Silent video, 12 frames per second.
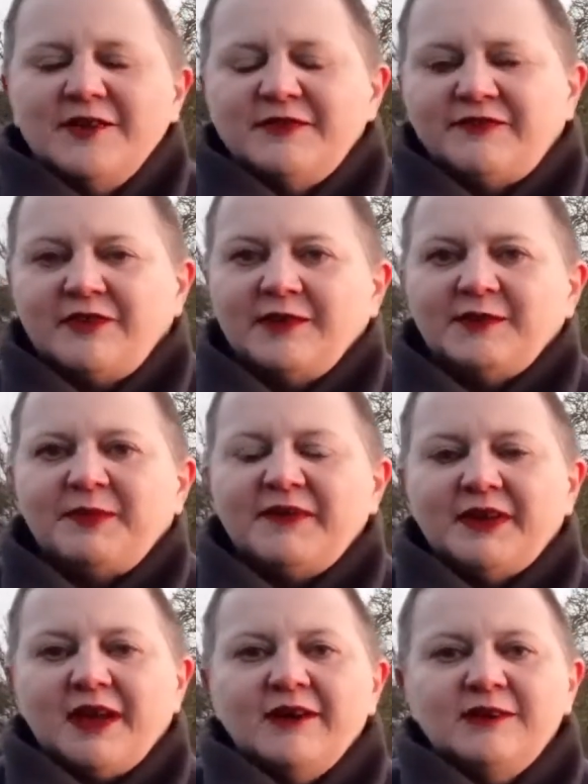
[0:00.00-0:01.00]
We've got
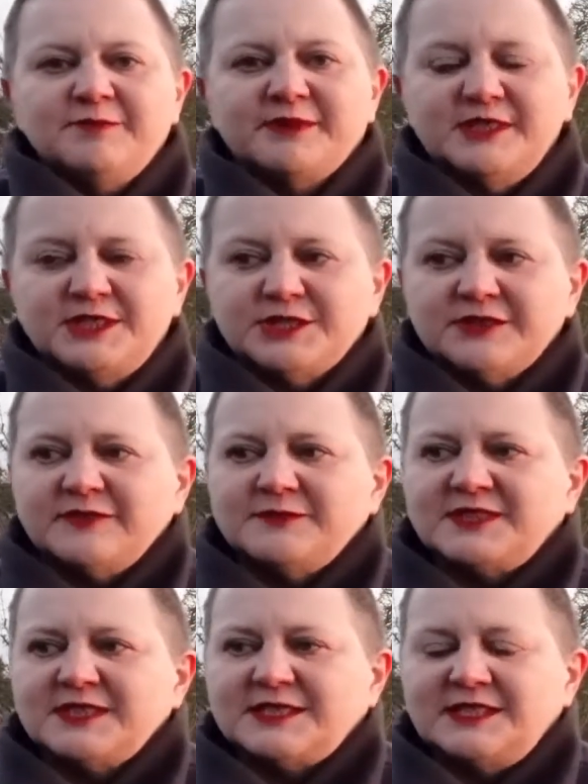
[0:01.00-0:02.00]
Berwick Old Bridge from
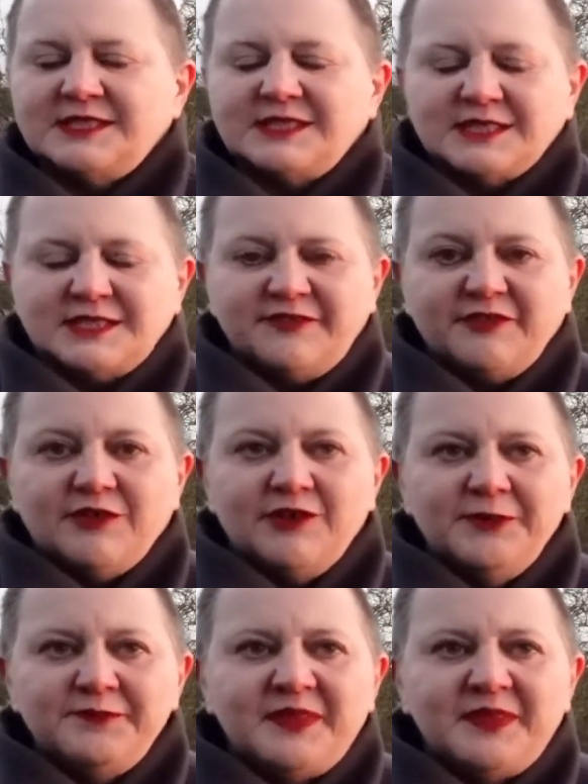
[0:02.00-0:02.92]
1664,